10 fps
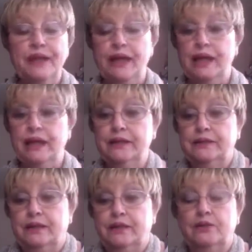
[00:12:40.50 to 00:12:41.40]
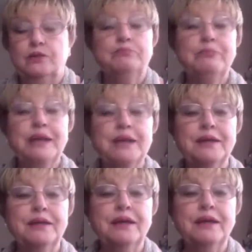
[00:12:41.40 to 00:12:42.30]
And
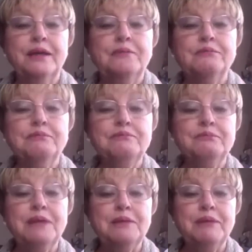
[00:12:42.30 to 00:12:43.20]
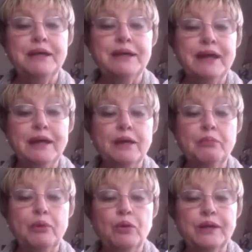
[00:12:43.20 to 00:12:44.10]
maybe get a
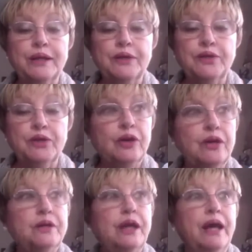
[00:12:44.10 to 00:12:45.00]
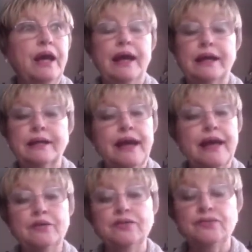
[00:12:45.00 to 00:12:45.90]
bulky yarn and
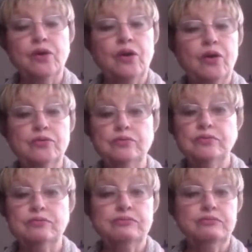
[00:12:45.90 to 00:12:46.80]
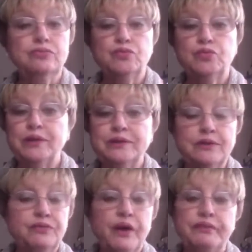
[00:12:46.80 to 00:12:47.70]
cast on
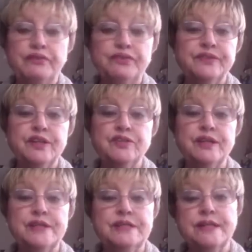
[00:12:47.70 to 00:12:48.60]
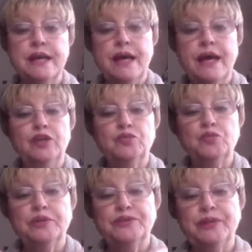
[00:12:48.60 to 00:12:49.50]
25 stitches and
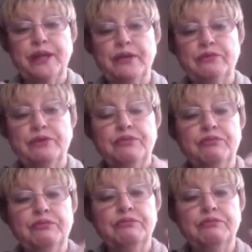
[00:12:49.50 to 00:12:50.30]
twist it every